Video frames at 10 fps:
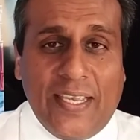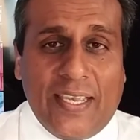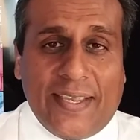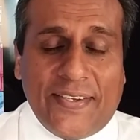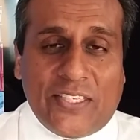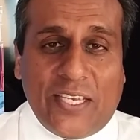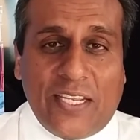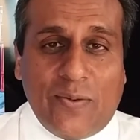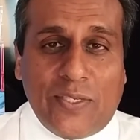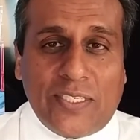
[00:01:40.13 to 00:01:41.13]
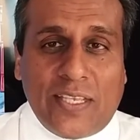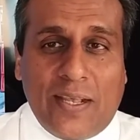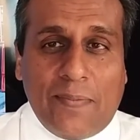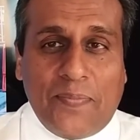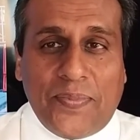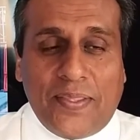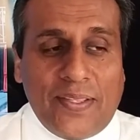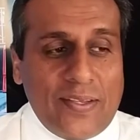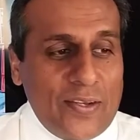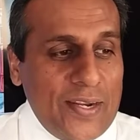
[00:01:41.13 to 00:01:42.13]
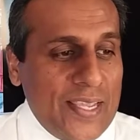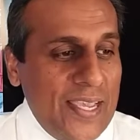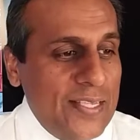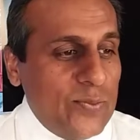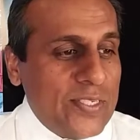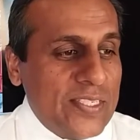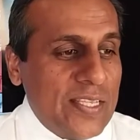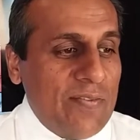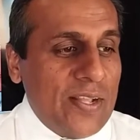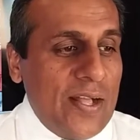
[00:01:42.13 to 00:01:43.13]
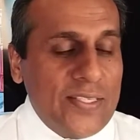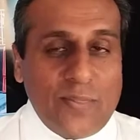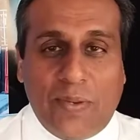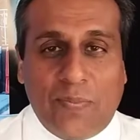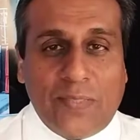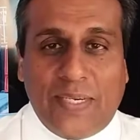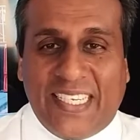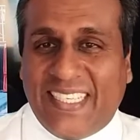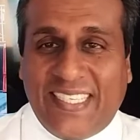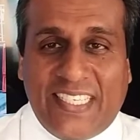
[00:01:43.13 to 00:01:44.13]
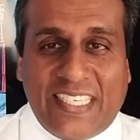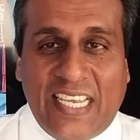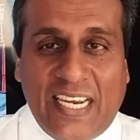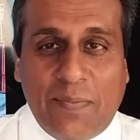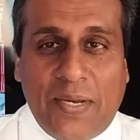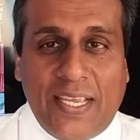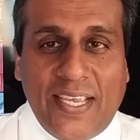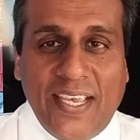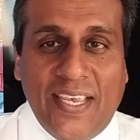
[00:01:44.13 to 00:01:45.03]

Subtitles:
And he said he was on a case with the 7 council members, but he didn't see anybody,